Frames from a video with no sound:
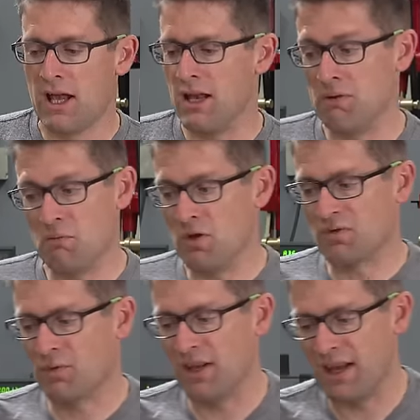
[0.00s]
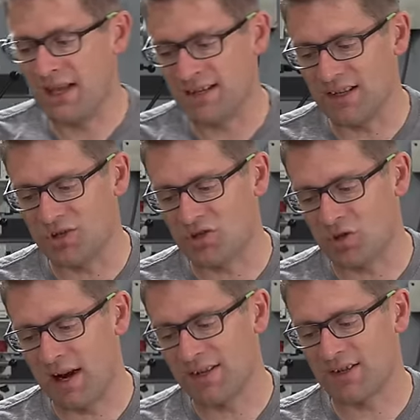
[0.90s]
And it's really easy to
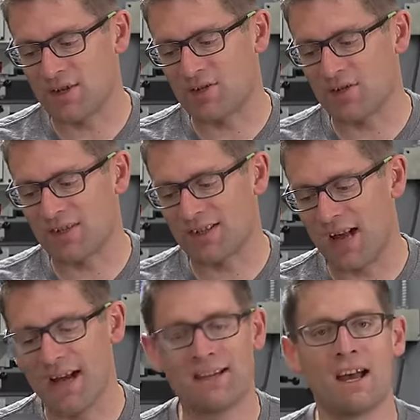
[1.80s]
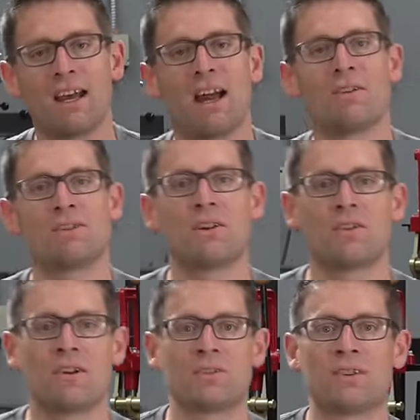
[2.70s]
trace. There's side cutouts here
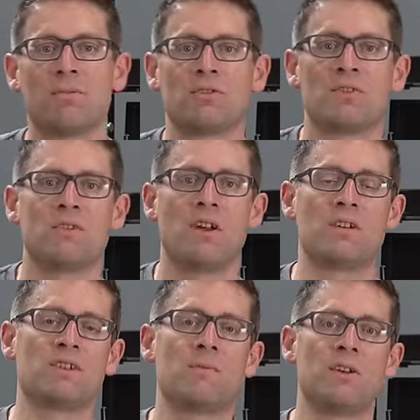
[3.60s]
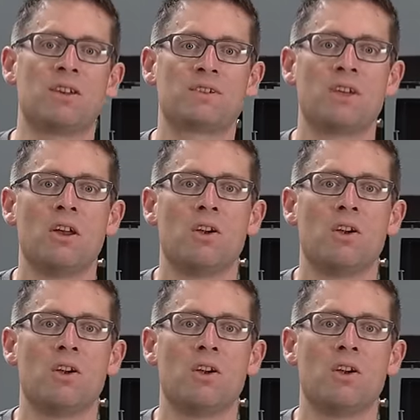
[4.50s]
that are similar to the RCBS